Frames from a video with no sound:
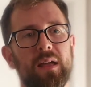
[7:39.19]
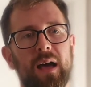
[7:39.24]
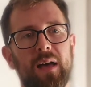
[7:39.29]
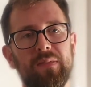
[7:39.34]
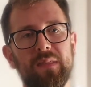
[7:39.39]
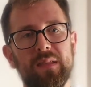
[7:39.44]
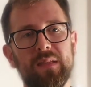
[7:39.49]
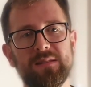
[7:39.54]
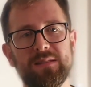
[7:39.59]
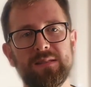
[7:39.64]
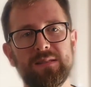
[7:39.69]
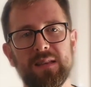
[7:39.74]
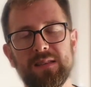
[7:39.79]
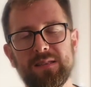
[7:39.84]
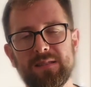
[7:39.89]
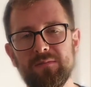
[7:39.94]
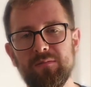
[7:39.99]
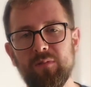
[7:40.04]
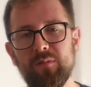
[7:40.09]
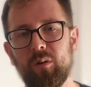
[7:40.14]
And this
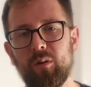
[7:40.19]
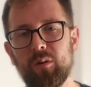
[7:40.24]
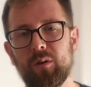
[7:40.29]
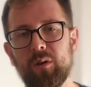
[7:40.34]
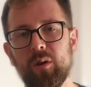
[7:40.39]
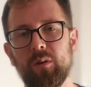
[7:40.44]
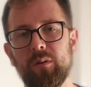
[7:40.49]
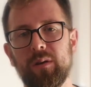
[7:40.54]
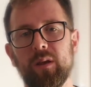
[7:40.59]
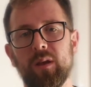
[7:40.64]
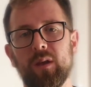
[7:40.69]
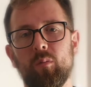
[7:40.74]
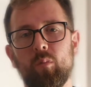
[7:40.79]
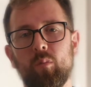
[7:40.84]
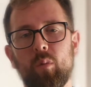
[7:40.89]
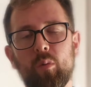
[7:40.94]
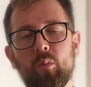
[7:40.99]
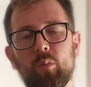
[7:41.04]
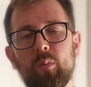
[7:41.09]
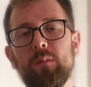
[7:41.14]
is not good.
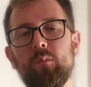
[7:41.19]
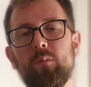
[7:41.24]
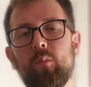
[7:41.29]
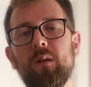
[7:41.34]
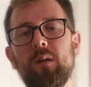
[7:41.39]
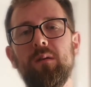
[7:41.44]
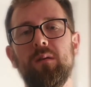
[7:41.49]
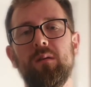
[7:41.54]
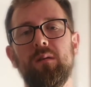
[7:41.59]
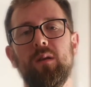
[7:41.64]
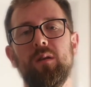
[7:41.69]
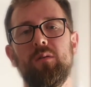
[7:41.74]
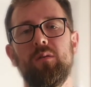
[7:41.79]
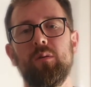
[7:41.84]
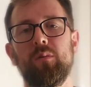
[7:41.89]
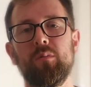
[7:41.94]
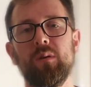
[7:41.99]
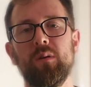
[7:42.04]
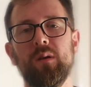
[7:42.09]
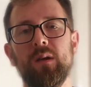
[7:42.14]
What we want to
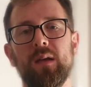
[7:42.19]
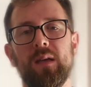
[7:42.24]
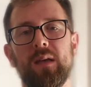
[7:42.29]
do